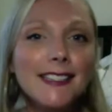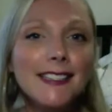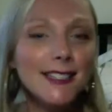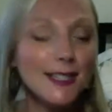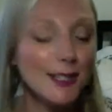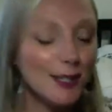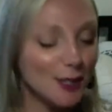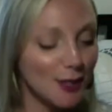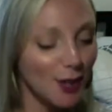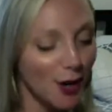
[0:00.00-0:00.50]

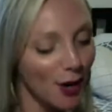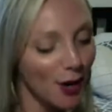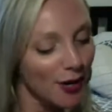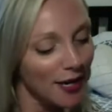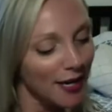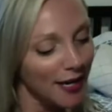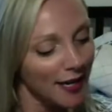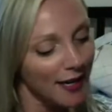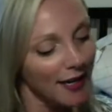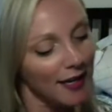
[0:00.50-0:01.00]

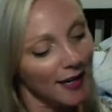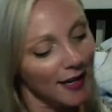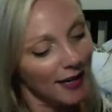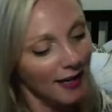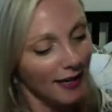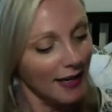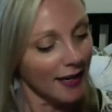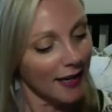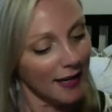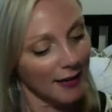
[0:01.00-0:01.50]

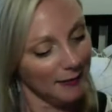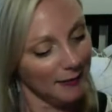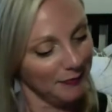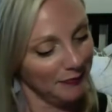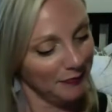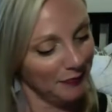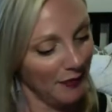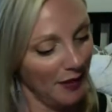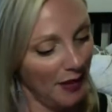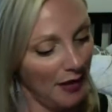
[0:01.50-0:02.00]
started.
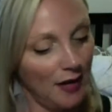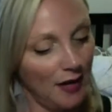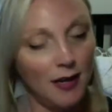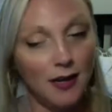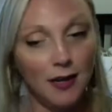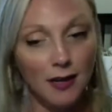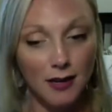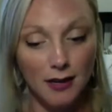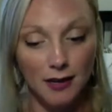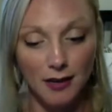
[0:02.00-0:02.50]

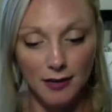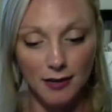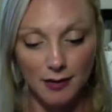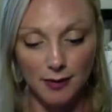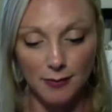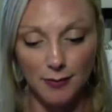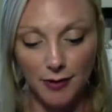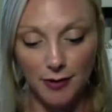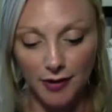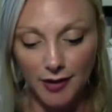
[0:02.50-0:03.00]

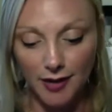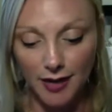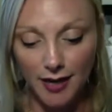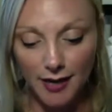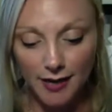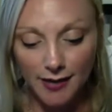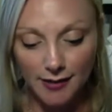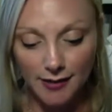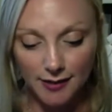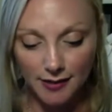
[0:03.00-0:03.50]
Spirit
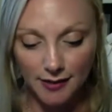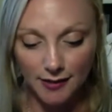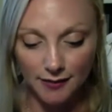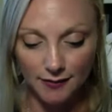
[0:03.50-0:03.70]
guides,